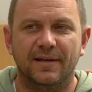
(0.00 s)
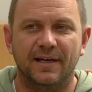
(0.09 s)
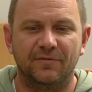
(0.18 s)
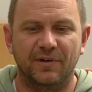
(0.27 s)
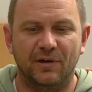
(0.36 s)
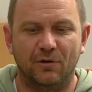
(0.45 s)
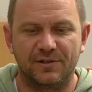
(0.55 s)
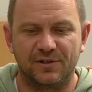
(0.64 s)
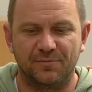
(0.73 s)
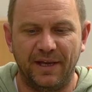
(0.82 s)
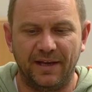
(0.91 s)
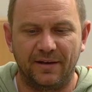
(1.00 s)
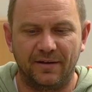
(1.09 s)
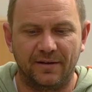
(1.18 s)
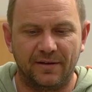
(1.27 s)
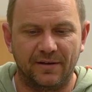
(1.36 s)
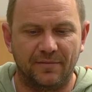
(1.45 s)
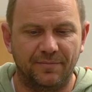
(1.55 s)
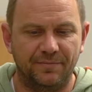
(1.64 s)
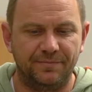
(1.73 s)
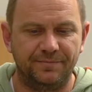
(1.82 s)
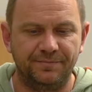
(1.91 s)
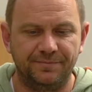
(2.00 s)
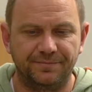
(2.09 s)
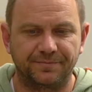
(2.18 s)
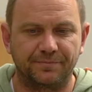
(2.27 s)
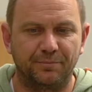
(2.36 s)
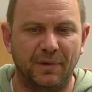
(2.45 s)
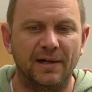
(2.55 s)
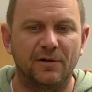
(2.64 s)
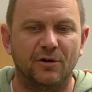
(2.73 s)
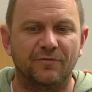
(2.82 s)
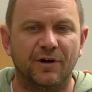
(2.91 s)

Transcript: And we also make a balcony